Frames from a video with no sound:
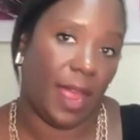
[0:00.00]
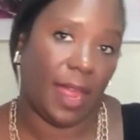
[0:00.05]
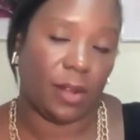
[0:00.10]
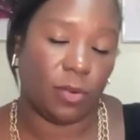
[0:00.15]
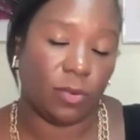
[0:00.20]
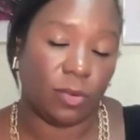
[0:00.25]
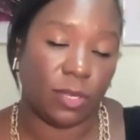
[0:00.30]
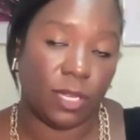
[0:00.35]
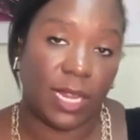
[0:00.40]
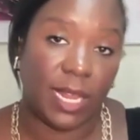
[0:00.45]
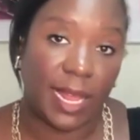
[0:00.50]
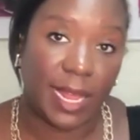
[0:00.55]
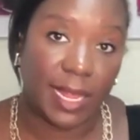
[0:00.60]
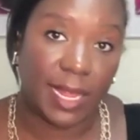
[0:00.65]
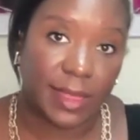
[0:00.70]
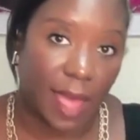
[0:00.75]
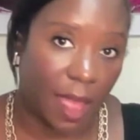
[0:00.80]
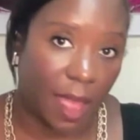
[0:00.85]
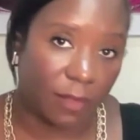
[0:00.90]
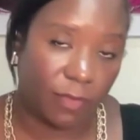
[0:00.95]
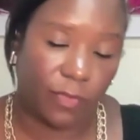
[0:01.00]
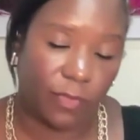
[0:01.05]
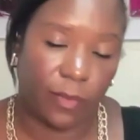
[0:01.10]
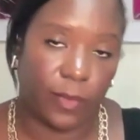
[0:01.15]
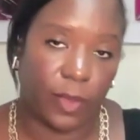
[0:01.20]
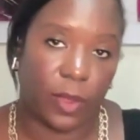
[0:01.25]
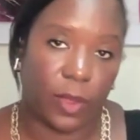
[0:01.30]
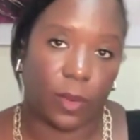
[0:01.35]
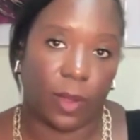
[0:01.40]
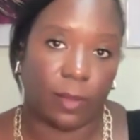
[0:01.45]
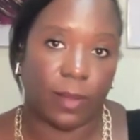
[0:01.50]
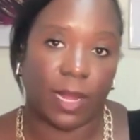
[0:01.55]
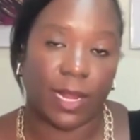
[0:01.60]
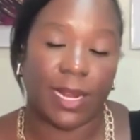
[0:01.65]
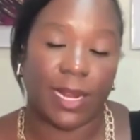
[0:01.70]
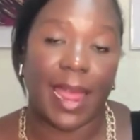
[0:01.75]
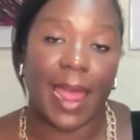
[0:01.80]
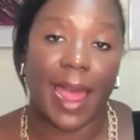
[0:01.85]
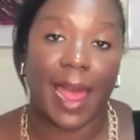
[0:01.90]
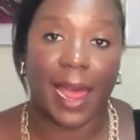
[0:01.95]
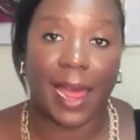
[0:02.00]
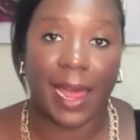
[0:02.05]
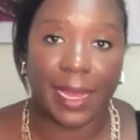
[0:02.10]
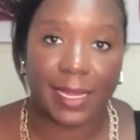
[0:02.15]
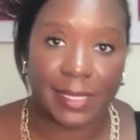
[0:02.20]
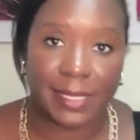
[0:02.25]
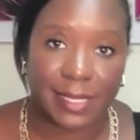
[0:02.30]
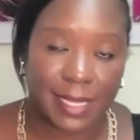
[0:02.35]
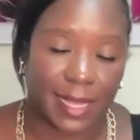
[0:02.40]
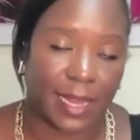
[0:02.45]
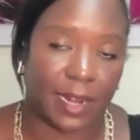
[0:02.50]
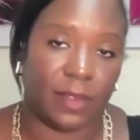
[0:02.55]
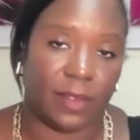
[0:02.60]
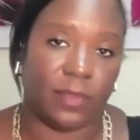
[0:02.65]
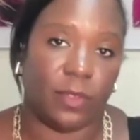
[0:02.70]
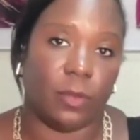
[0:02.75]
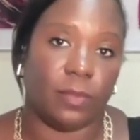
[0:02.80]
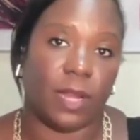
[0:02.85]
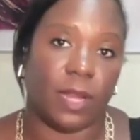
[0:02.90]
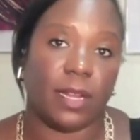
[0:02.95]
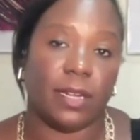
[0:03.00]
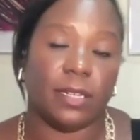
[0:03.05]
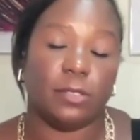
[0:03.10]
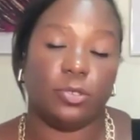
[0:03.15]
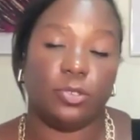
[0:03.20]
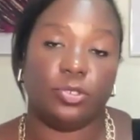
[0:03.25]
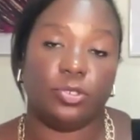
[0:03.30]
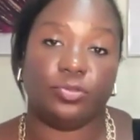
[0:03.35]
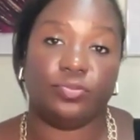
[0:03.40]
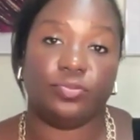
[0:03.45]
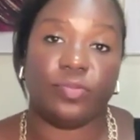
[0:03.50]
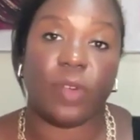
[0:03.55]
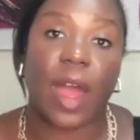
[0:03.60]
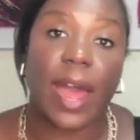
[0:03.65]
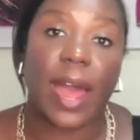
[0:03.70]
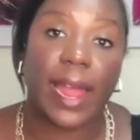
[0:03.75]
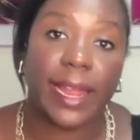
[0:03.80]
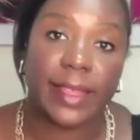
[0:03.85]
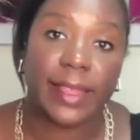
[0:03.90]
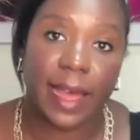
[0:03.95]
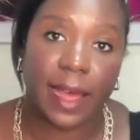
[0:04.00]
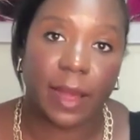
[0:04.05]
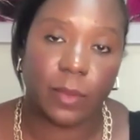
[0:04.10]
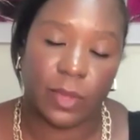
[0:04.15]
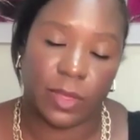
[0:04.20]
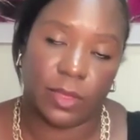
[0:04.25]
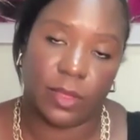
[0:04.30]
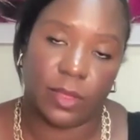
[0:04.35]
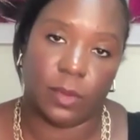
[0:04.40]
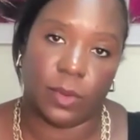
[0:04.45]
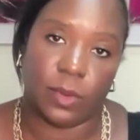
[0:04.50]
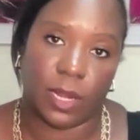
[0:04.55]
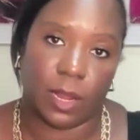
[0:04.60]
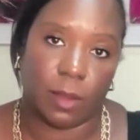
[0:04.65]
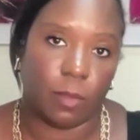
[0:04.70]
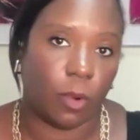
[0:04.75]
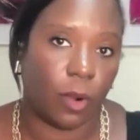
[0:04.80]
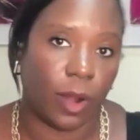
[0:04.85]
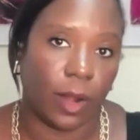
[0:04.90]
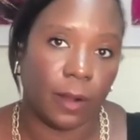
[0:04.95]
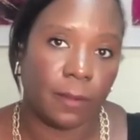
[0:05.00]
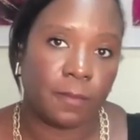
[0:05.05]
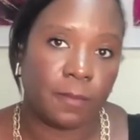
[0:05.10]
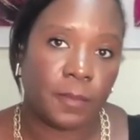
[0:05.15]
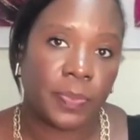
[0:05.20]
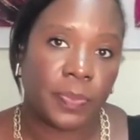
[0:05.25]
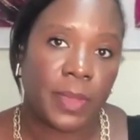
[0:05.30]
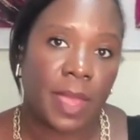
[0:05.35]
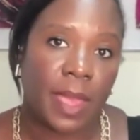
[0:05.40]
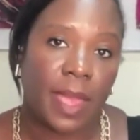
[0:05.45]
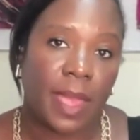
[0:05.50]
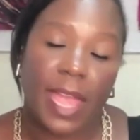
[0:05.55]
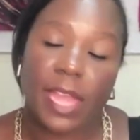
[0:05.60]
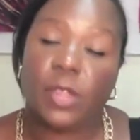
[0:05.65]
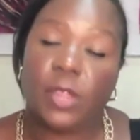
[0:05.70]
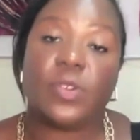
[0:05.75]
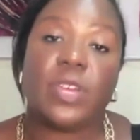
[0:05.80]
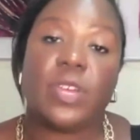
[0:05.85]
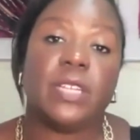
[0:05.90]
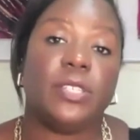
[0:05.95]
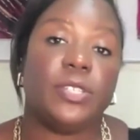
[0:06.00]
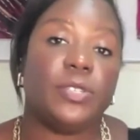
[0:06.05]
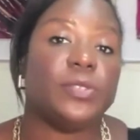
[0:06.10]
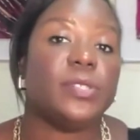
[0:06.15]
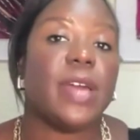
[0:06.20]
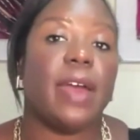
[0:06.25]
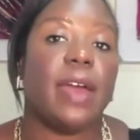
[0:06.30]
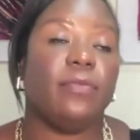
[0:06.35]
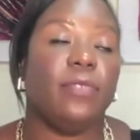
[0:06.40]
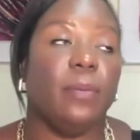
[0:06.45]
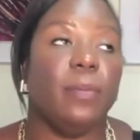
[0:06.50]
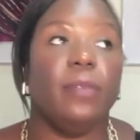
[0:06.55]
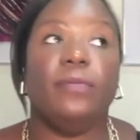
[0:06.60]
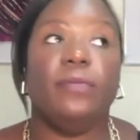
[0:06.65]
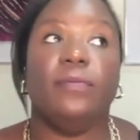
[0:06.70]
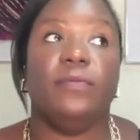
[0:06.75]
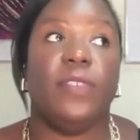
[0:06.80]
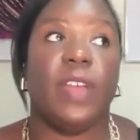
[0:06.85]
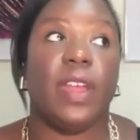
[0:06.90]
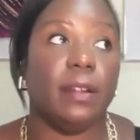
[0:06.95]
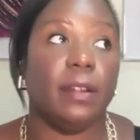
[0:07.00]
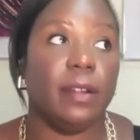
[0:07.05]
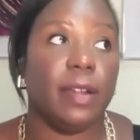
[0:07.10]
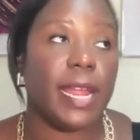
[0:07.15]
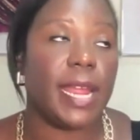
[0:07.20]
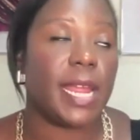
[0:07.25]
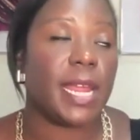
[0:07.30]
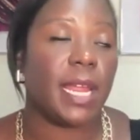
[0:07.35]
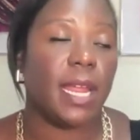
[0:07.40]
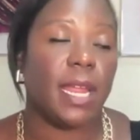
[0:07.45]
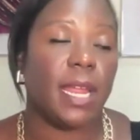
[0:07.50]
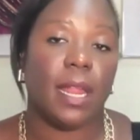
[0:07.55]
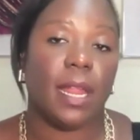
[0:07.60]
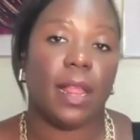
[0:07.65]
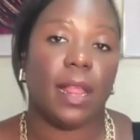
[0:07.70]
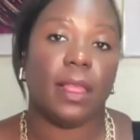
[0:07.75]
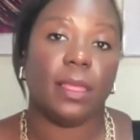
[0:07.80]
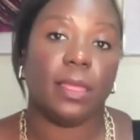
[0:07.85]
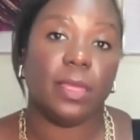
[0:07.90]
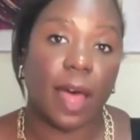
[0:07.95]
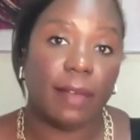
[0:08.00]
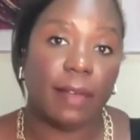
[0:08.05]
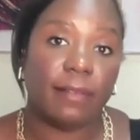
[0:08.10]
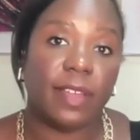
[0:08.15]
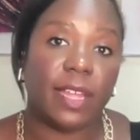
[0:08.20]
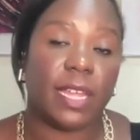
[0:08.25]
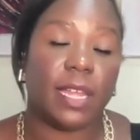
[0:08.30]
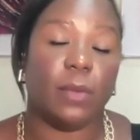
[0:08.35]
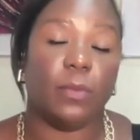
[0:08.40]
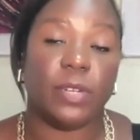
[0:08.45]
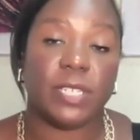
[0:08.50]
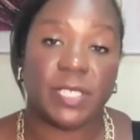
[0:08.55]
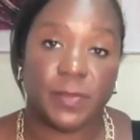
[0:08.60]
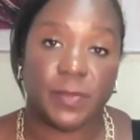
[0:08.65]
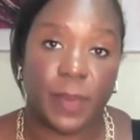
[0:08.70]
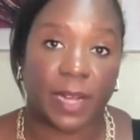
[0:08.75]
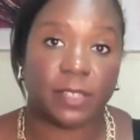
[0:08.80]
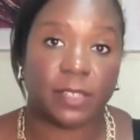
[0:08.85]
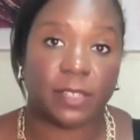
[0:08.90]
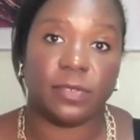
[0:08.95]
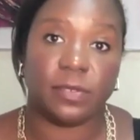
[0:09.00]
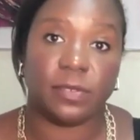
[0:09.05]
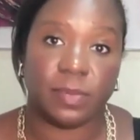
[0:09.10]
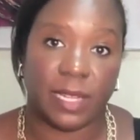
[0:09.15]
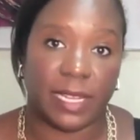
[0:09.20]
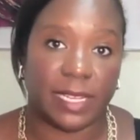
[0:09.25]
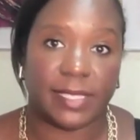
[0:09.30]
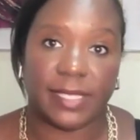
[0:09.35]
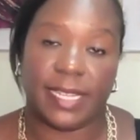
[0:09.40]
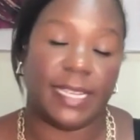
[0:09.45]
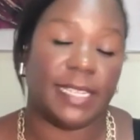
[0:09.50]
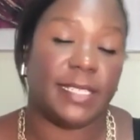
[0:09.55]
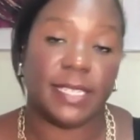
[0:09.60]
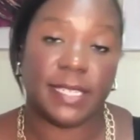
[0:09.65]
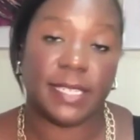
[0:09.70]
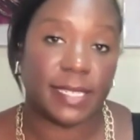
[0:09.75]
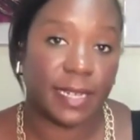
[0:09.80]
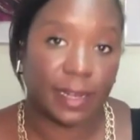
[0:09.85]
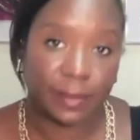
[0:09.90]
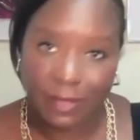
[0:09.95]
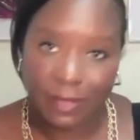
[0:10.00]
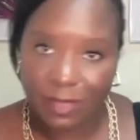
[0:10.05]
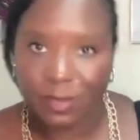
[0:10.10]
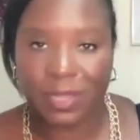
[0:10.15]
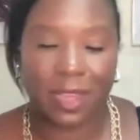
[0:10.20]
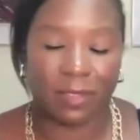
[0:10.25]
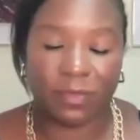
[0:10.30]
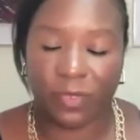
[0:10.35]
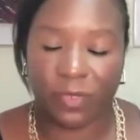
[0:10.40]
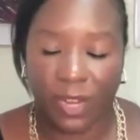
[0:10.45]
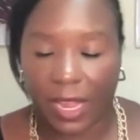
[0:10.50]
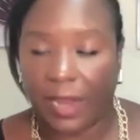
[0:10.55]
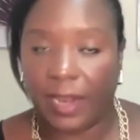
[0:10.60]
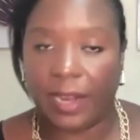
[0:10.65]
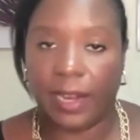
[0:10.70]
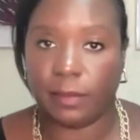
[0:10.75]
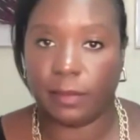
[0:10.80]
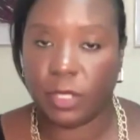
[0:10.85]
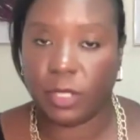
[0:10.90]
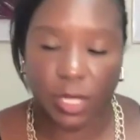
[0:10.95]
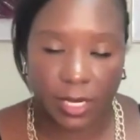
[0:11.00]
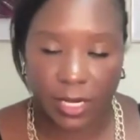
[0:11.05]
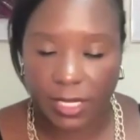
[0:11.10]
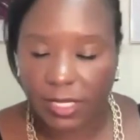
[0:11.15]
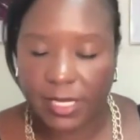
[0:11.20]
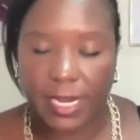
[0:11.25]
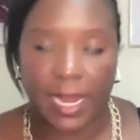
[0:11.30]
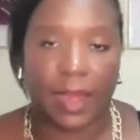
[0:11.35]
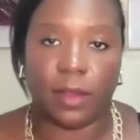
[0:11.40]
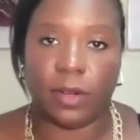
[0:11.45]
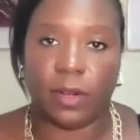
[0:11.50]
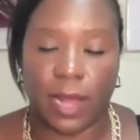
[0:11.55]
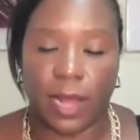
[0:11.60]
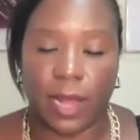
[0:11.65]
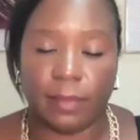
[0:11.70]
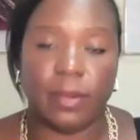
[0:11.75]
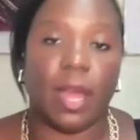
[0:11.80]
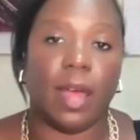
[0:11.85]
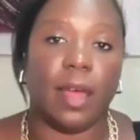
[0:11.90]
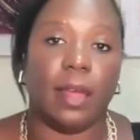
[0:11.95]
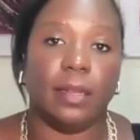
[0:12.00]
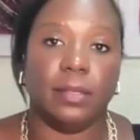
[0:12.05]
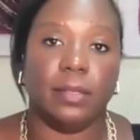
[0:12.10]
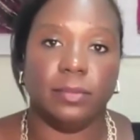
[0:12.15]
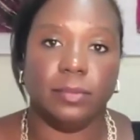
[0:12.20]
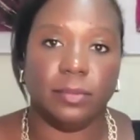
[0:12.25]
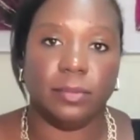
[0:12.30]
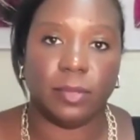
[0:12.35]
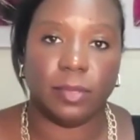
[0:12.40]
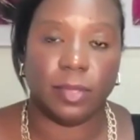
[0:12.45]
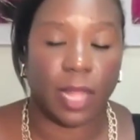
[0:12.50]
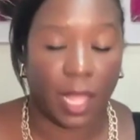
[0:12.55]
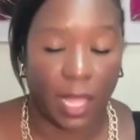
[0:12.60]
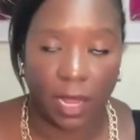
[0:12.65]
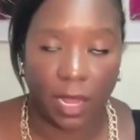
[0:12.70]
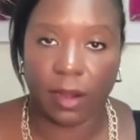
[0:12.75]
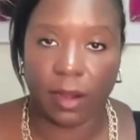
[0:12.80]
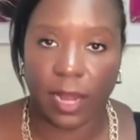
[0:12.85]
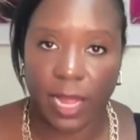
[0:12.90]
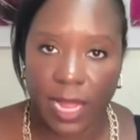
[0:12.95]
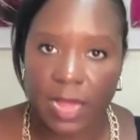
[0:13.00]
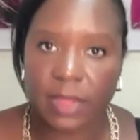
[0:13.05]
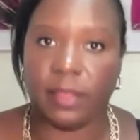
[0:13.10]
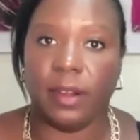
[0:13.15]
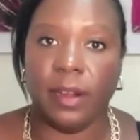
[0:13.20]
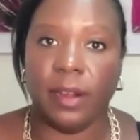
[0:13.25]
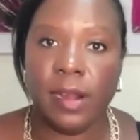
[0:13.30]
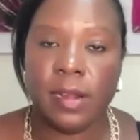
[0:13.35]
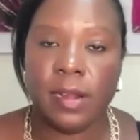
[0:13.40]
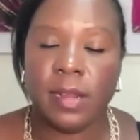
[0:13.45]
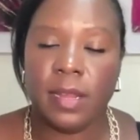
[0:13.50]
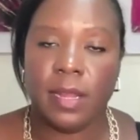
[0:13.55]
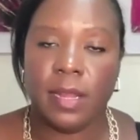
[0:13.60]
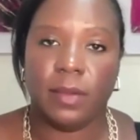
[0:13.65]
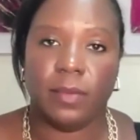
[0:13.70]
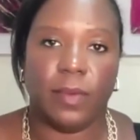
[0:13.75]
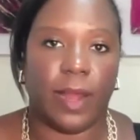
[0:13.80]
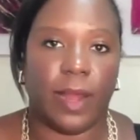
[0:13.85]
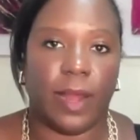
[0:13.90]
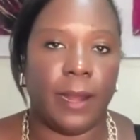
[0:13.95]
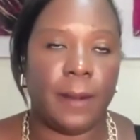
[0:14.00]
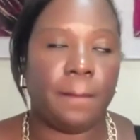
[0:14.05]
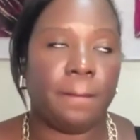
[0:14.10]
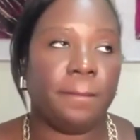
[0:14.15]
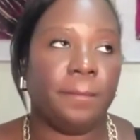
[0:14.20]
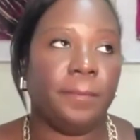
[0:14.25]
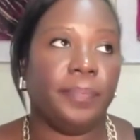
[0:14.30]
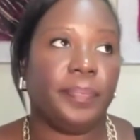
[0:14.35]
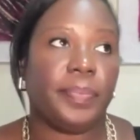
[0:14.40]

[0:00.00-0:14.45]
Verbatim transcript: I don't need that from you. I'm not going to ask that of you. I'm not going to try that with you anymore. And you can do that from a very loving, respectful place. Like, it doesn't have to be like, forget it, I'm shutting down and I'm not here either. Right.